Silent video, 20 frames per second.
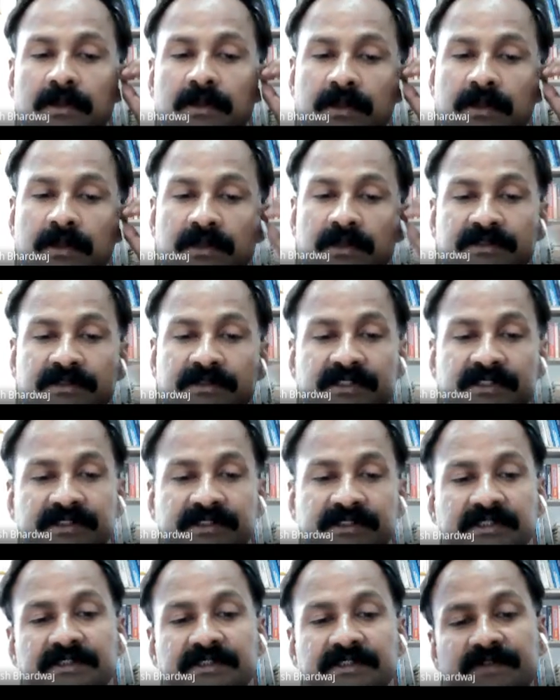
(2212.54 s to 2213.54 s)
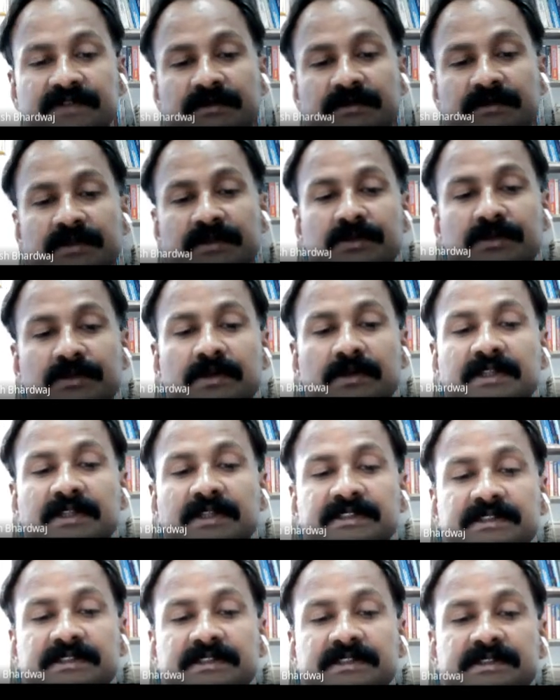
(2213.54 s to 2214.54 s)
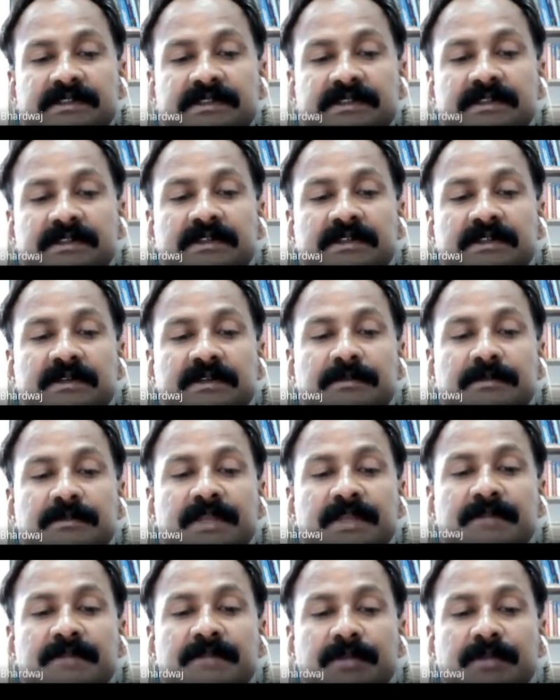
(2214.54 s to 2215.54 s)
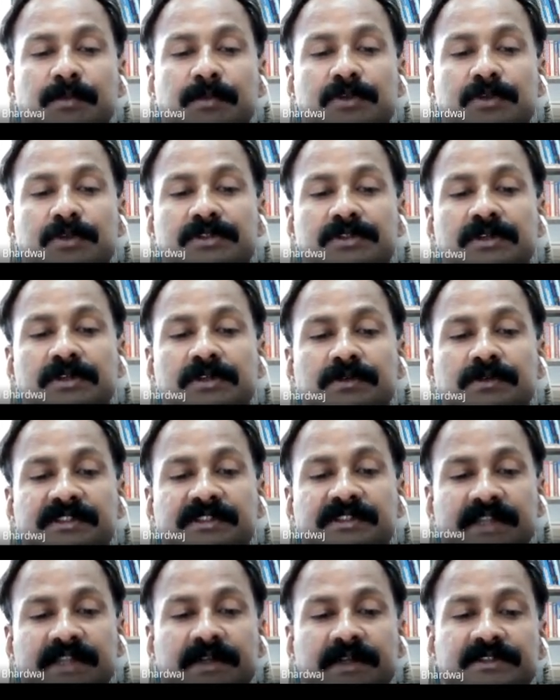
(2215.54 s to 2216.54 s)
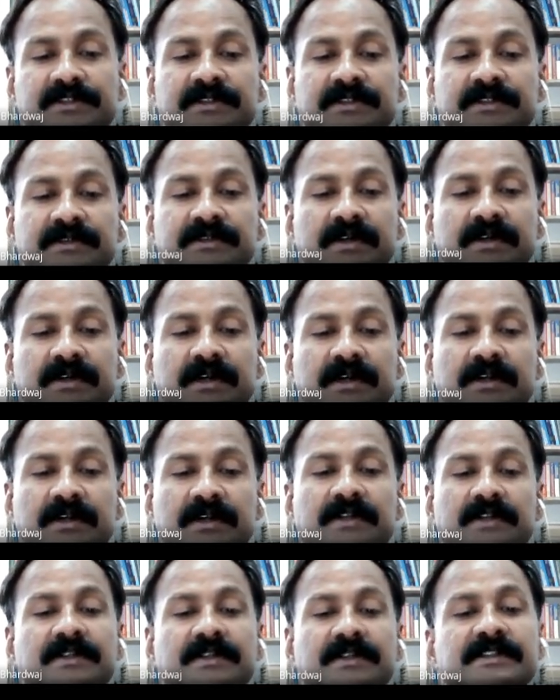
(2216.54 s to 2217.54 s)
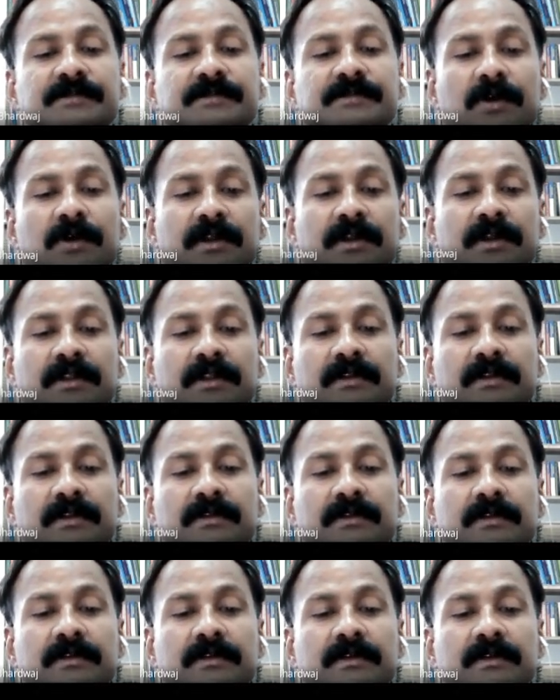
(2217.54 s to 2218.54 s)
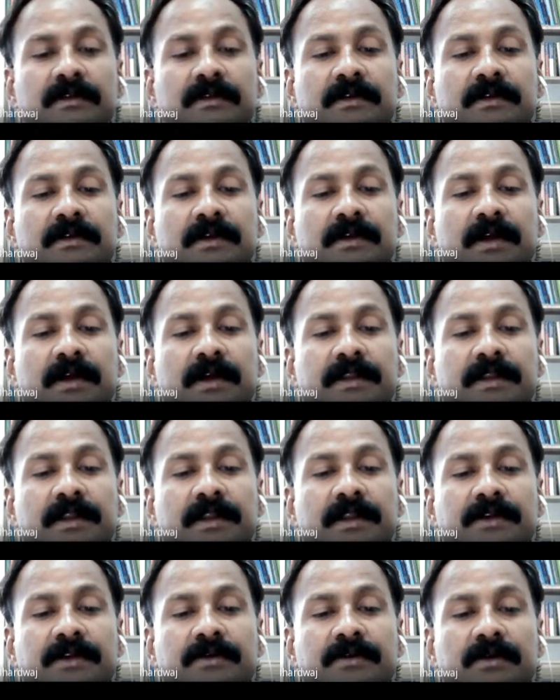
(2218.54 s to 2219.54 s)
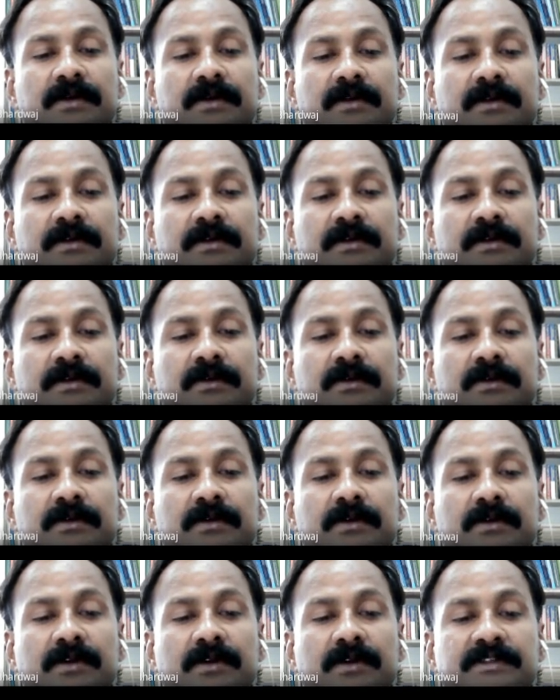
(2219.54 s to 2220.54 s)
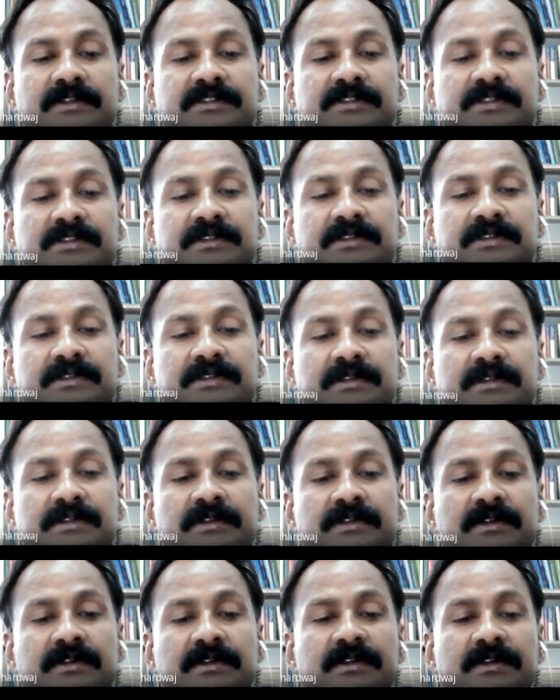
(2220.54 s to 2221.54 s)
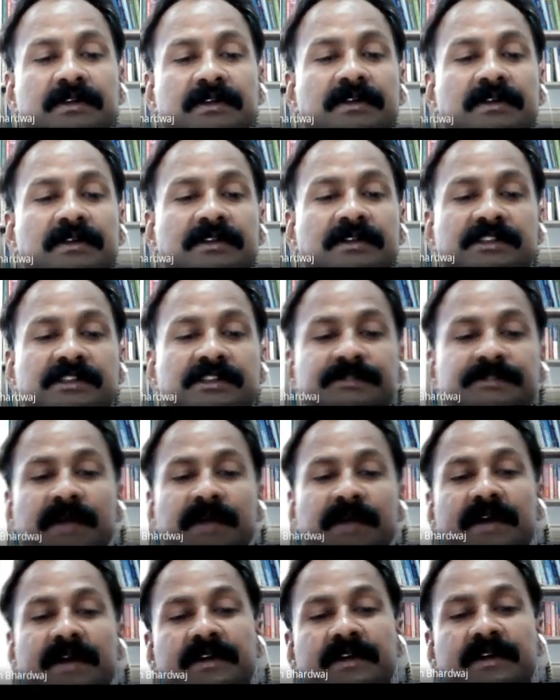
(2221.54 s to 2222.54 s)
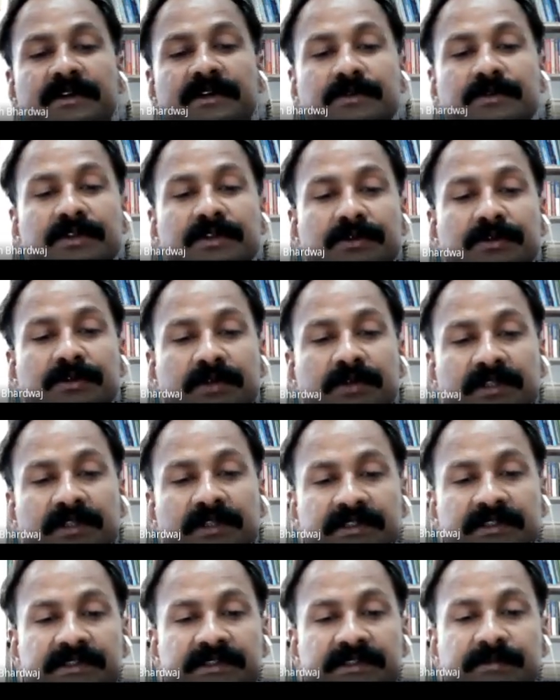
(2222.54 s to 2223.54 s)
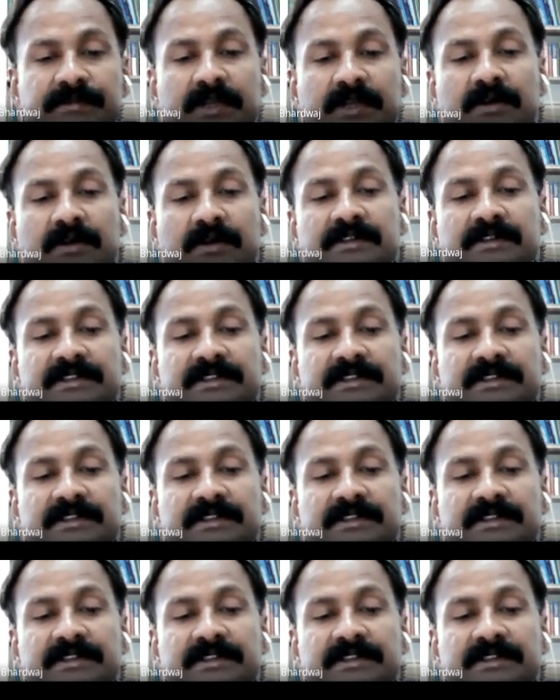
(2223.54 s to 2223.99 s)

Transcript: Its distance from the nucleus being proportional to its energy. Under this model, an electron could not spiral into the nucleus because